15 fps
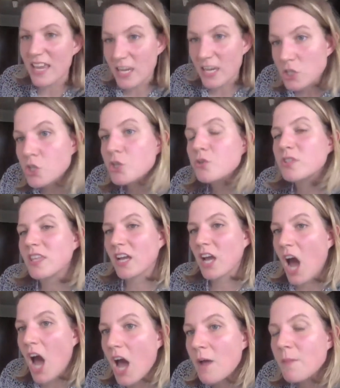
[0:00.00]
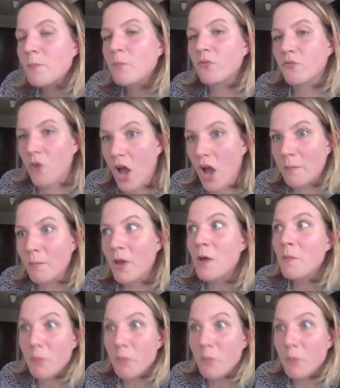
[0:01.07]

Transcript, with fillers: issues that come from